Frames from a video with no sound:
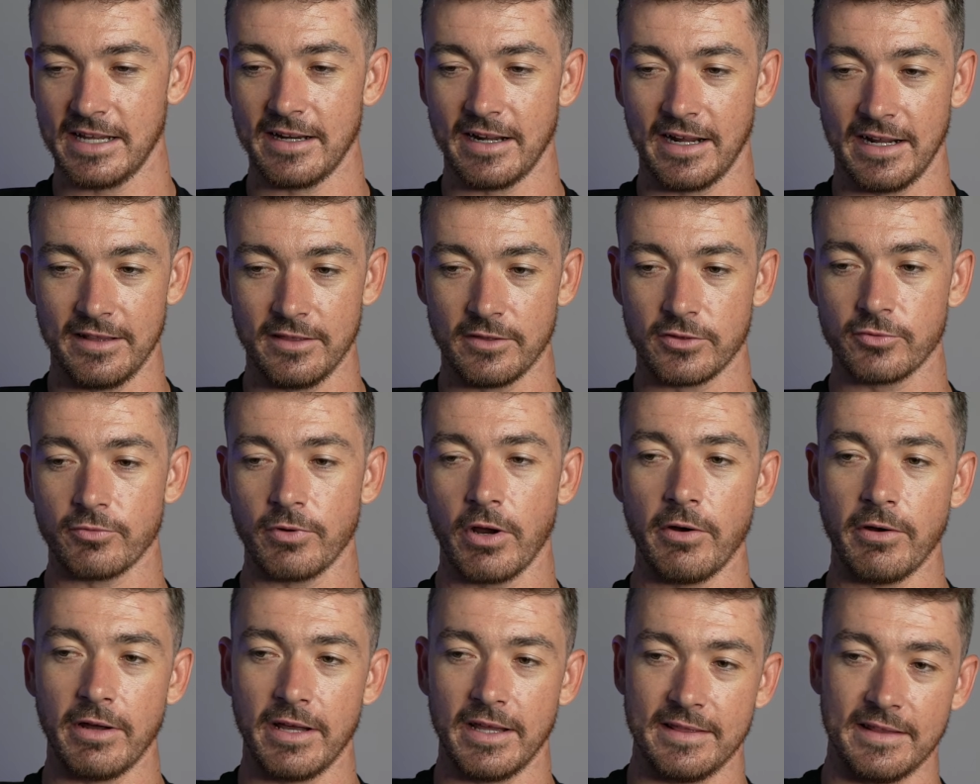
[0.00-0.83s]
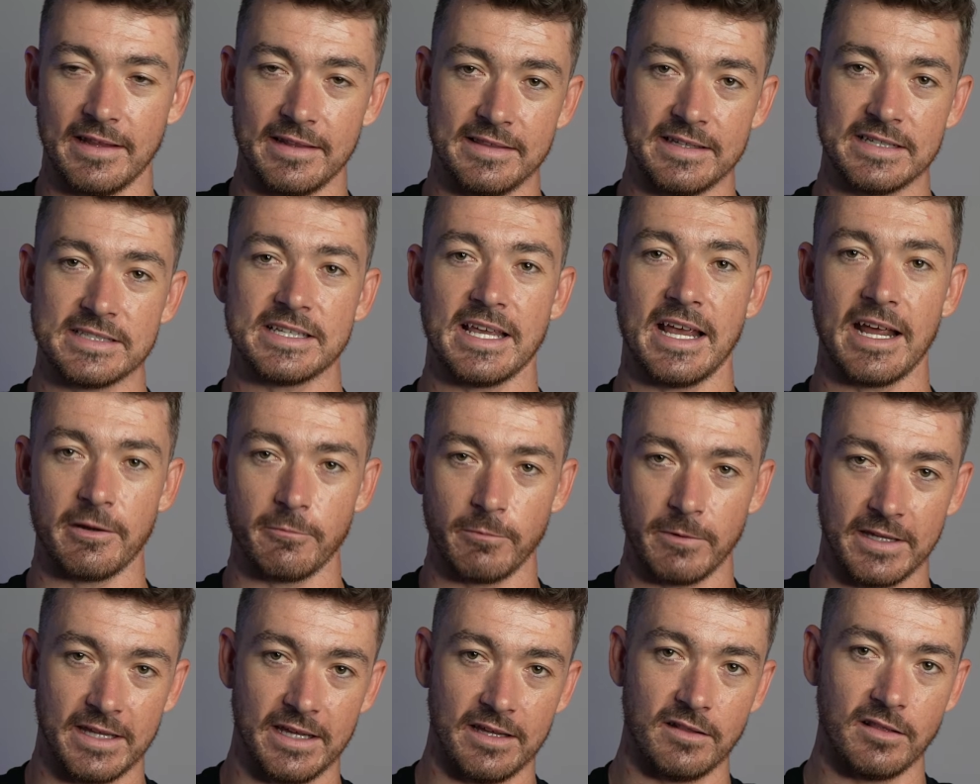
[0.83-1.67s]
I'd throw it and then this hand
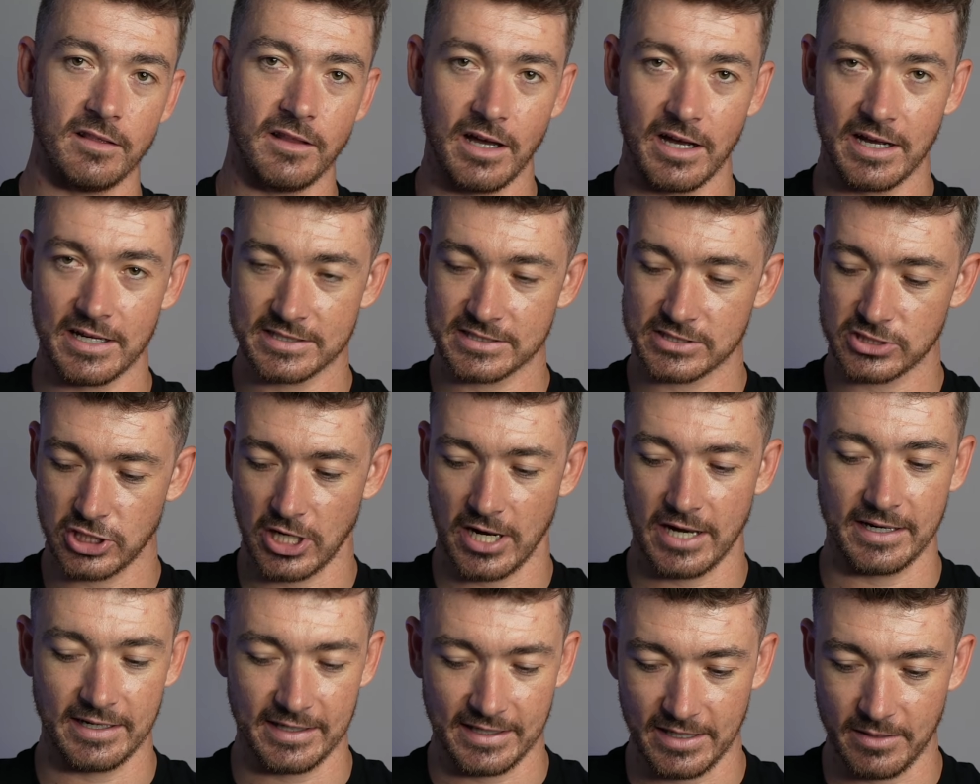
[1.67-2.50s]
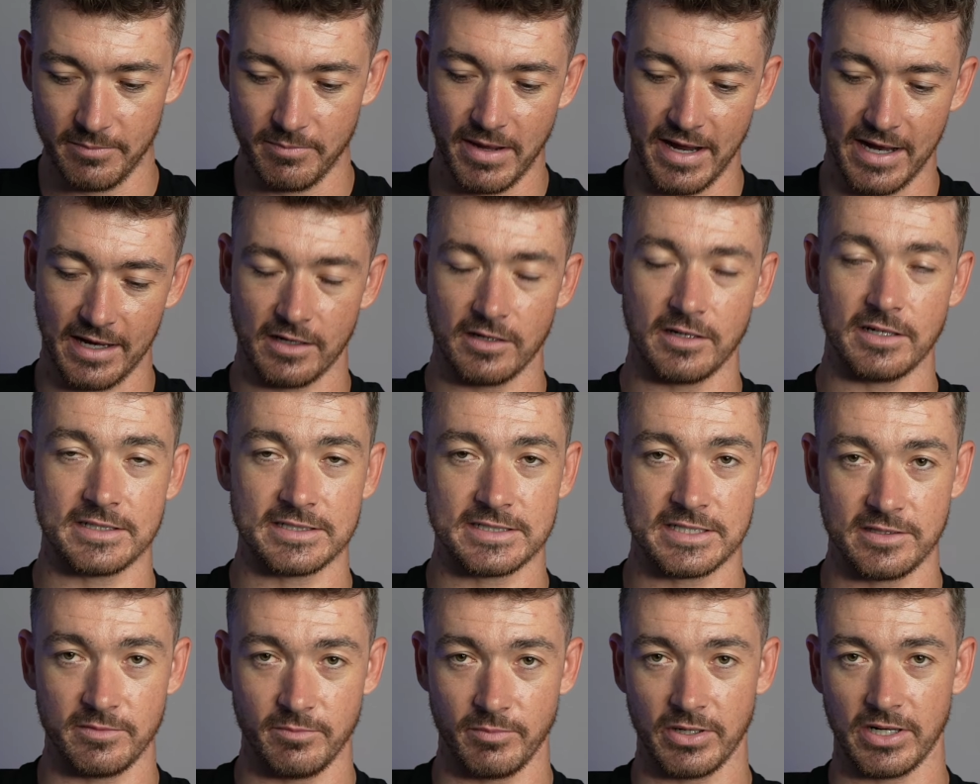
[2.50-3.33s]
would get lost trying to get back
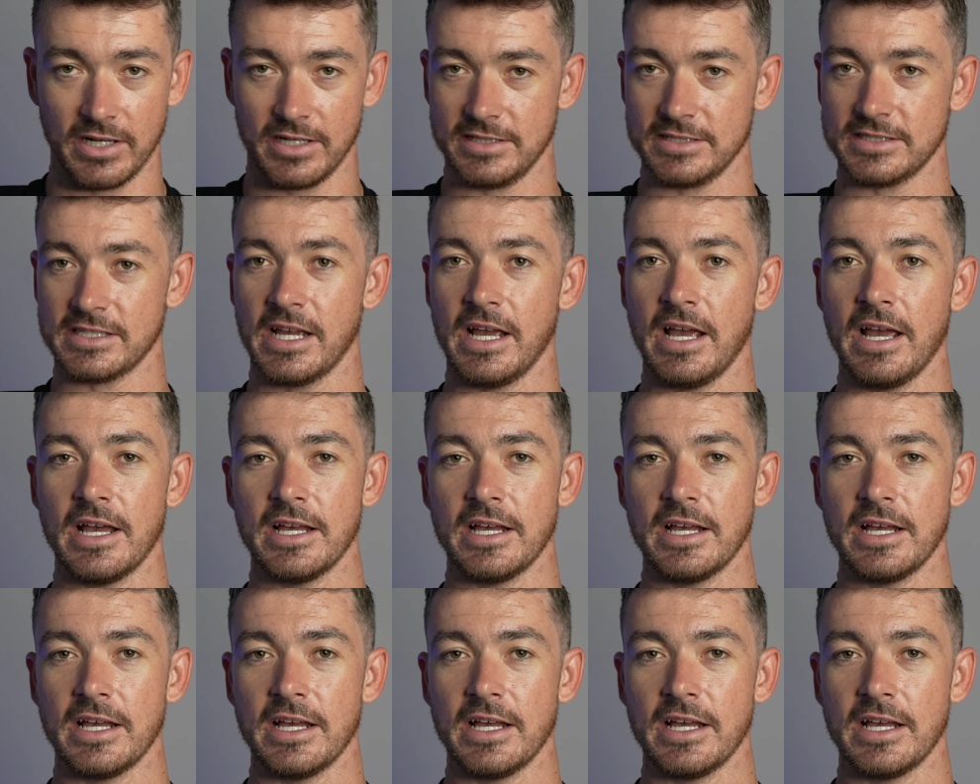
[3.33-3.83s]
onto the bars.